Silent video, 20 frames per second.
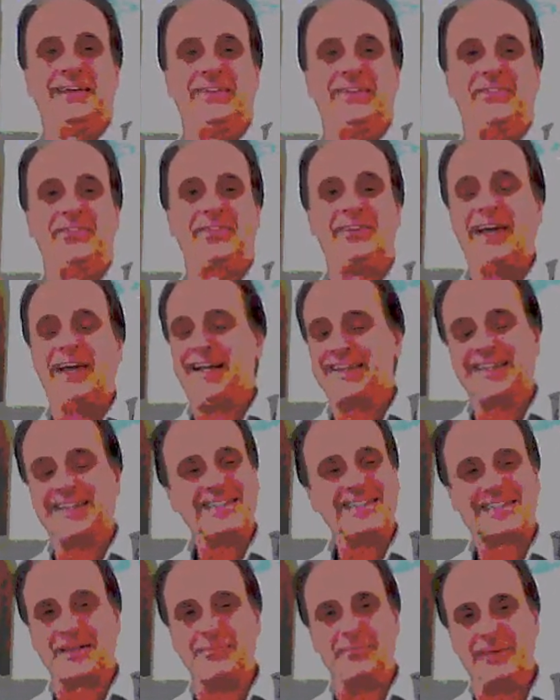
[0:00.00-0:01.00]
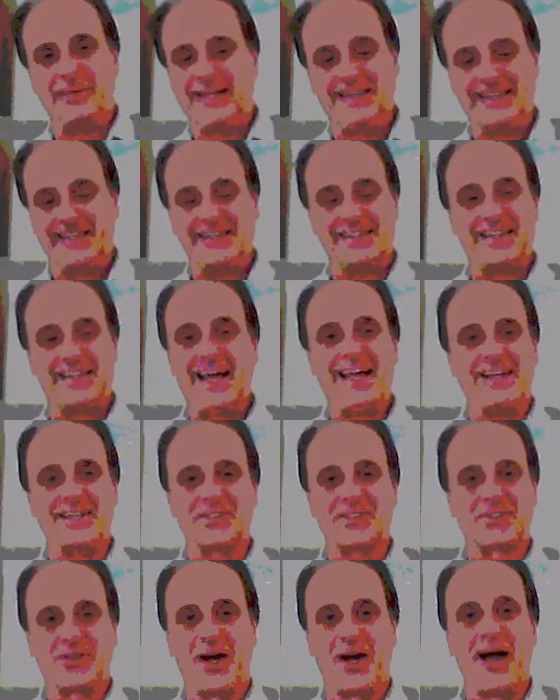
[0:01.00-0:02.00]
that doesn't mean that
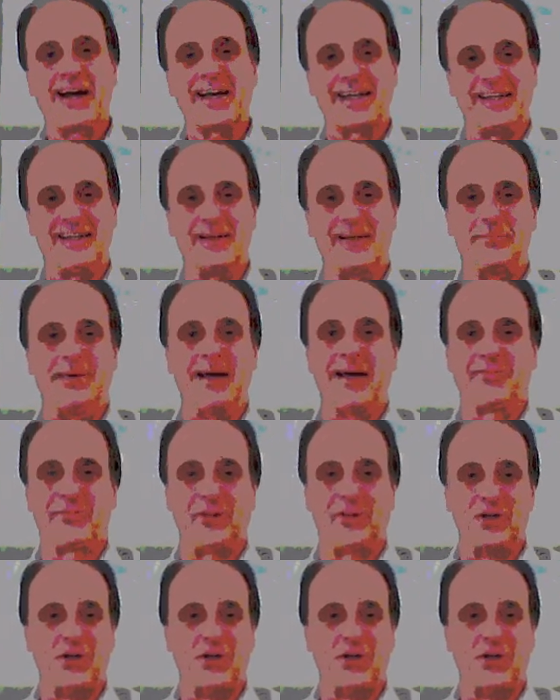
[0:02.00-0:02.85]
is talking about the